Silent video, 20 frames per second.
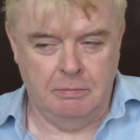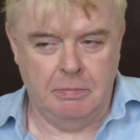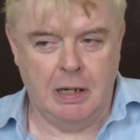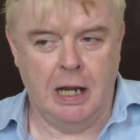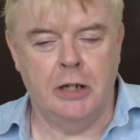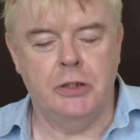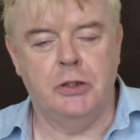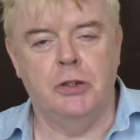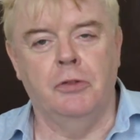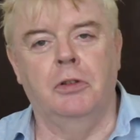
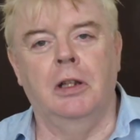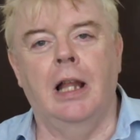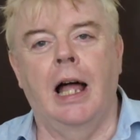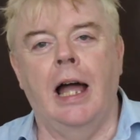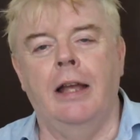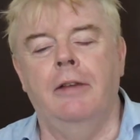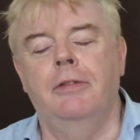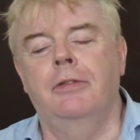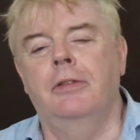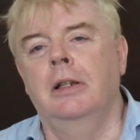parts of
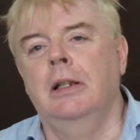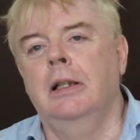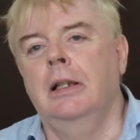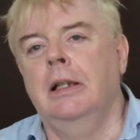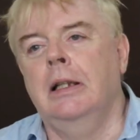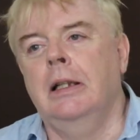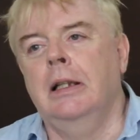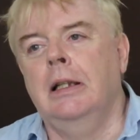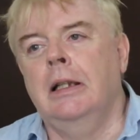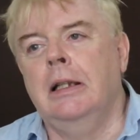life,
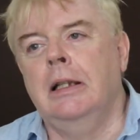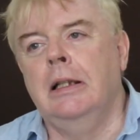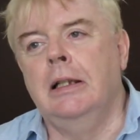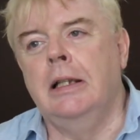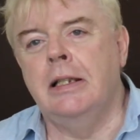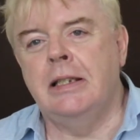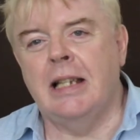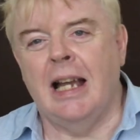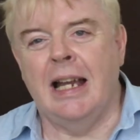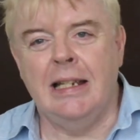
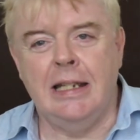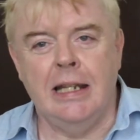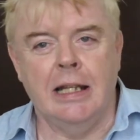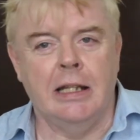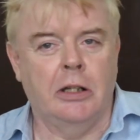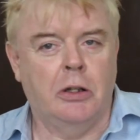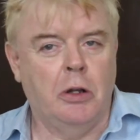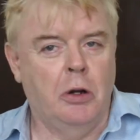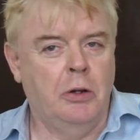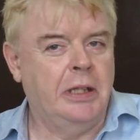this idea
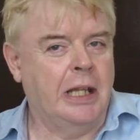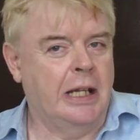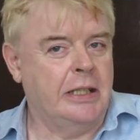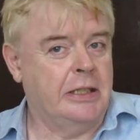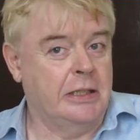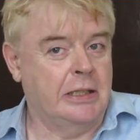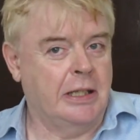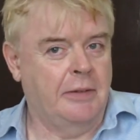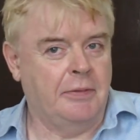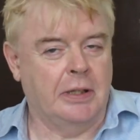that
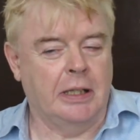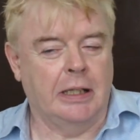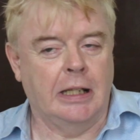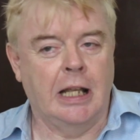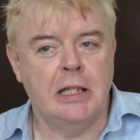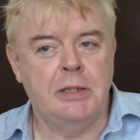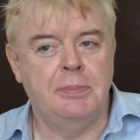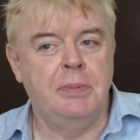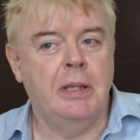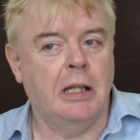context is everything
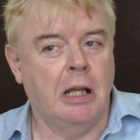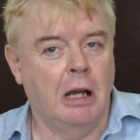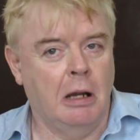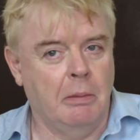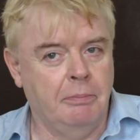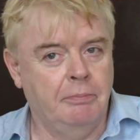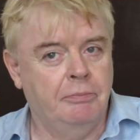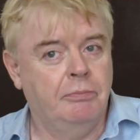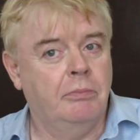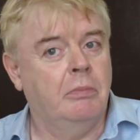has
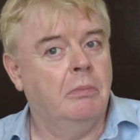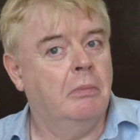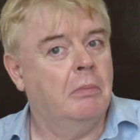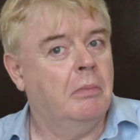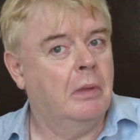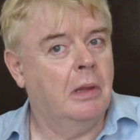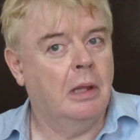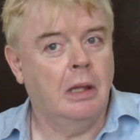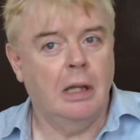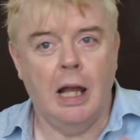become
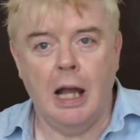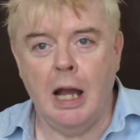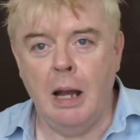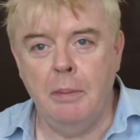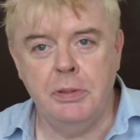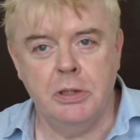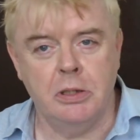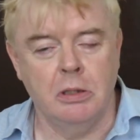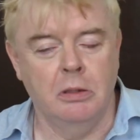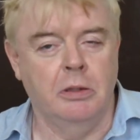
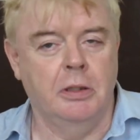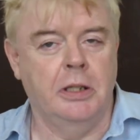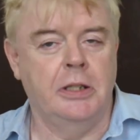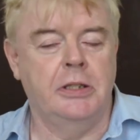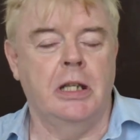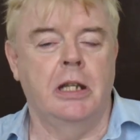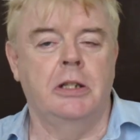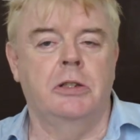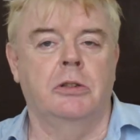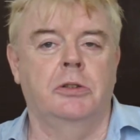absolutely
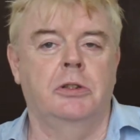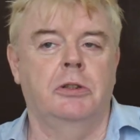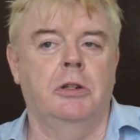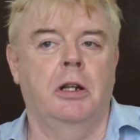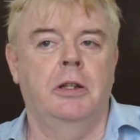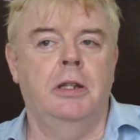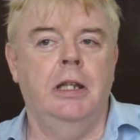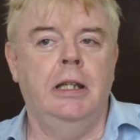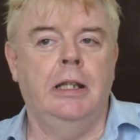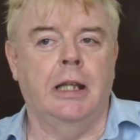central to
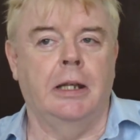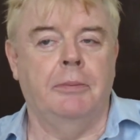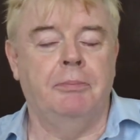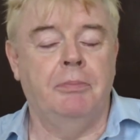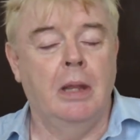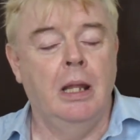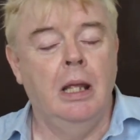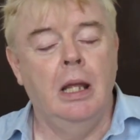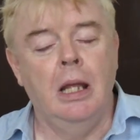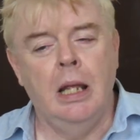our thinking.
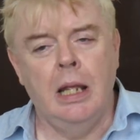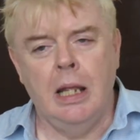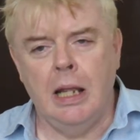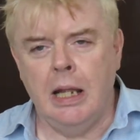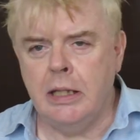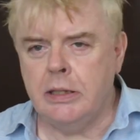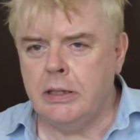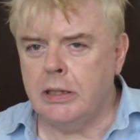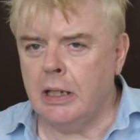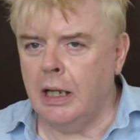
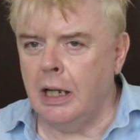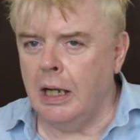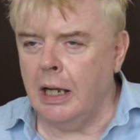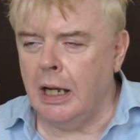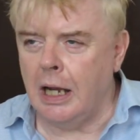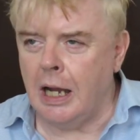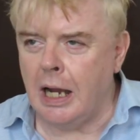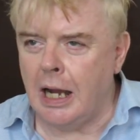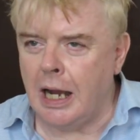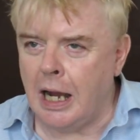It's
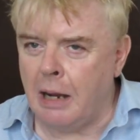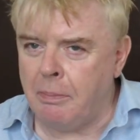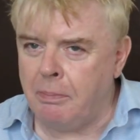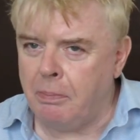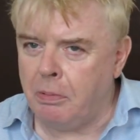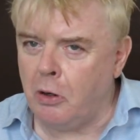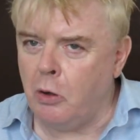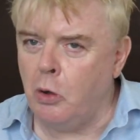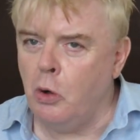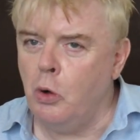a
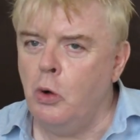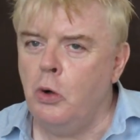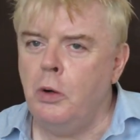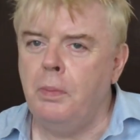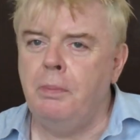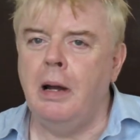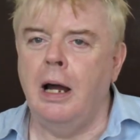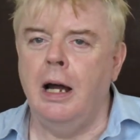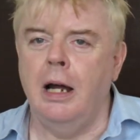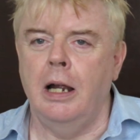core
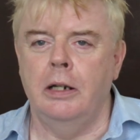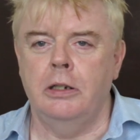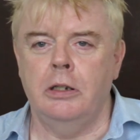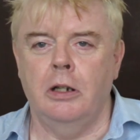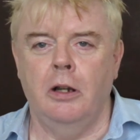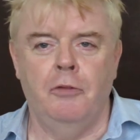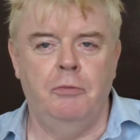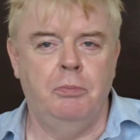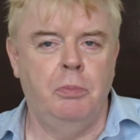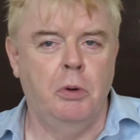part
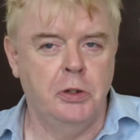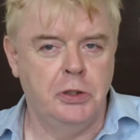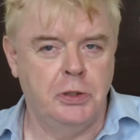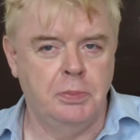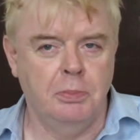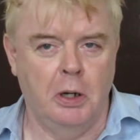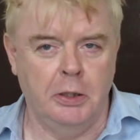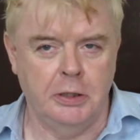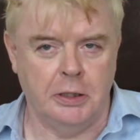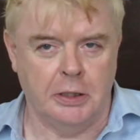of
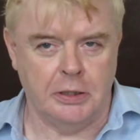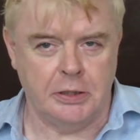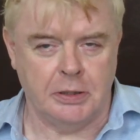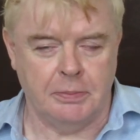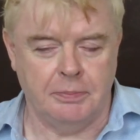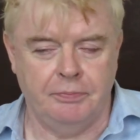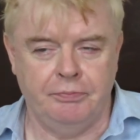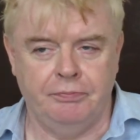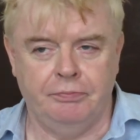postmodernism,